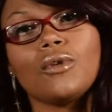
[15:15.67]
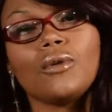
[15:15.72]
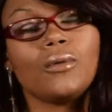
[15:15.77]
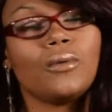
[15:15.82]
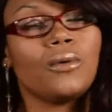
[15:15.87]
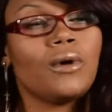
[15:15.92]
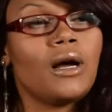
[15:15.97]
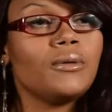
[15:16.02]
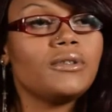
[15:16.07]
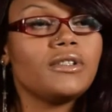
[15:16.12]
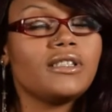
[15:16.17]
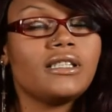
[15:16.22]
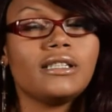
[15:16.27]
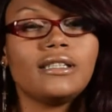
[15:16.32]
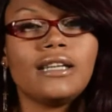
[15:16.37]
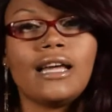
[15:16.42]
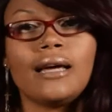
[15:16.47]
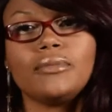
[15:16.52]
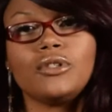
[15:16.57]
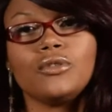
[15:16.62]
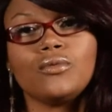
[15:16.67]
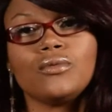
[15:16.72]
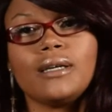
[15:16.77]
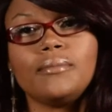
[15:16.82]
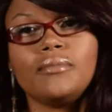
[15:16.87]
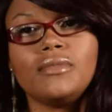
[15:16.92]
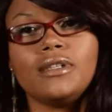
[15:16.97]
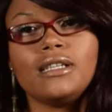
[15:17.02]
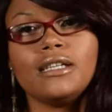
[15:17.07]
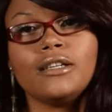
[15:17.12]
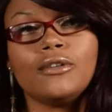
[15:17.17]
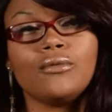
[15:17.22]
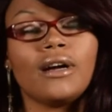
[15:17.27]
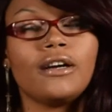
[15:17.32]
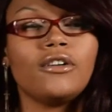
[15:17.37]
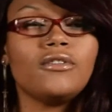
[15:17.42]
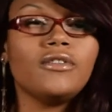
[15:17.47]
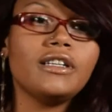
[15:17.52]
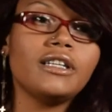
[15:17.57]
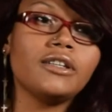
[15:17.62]
where I was kidnapped and raped again right
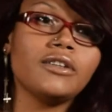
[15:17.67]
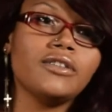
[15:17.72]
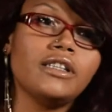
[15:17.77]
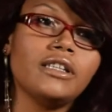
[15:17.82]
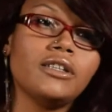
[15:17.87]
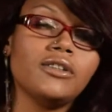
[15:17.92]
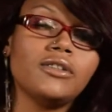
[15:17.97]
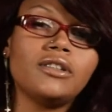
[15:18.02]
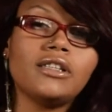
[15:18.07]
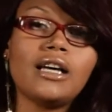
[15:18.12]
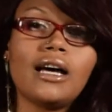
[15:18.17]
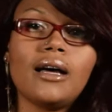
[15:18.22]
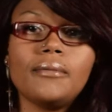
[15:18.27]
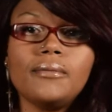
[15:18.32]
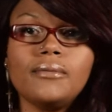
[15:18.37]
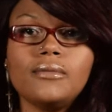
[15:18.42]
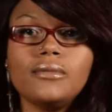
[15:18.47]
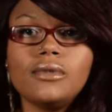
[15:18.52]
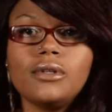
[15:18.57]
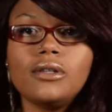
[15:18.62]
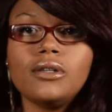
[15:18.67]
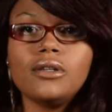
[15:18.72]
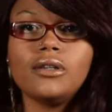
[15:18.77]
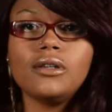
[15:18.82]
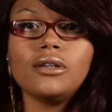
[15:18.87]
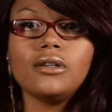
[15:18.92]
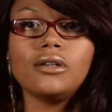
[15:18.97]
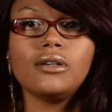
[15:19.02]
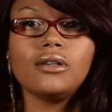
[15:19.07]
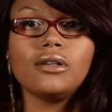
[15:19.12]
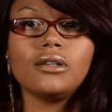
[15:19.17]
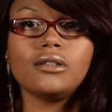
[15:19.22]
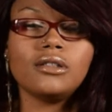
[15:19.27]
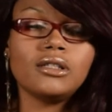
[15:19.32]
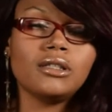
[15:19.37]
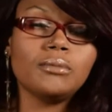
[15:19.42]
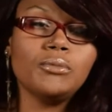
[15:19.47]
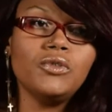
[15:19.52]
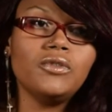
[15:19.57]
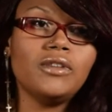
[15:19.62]
over here on the hilltop.
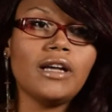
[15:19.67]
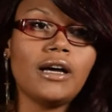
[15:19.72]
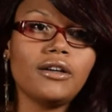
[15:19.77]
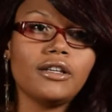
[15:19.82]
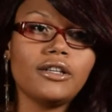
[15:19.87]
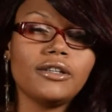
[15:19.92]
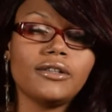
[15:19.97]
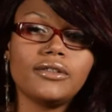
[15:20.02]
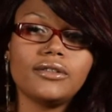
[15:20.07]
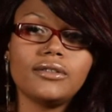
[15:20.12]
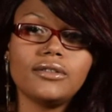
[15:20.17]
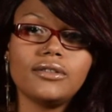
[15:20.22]
Just moved out here.